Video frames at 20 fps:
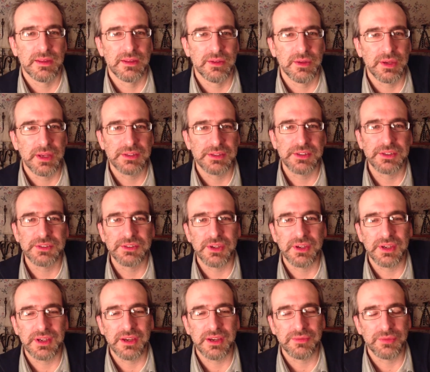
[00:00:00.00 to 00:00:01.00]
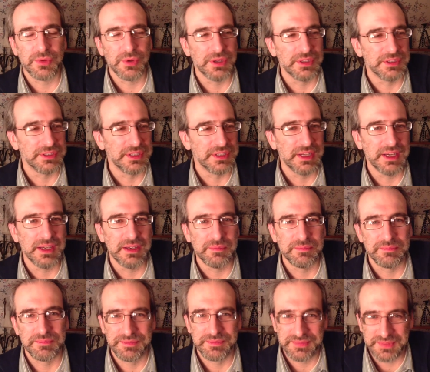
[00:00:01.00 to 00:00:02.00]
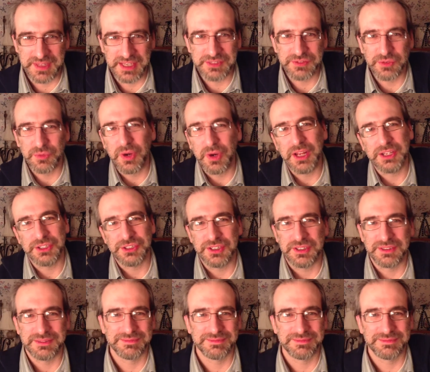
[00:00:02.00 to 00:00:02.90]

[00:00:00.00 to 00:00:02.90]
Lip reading: I guess that's all I got for you today. Thanks for watching.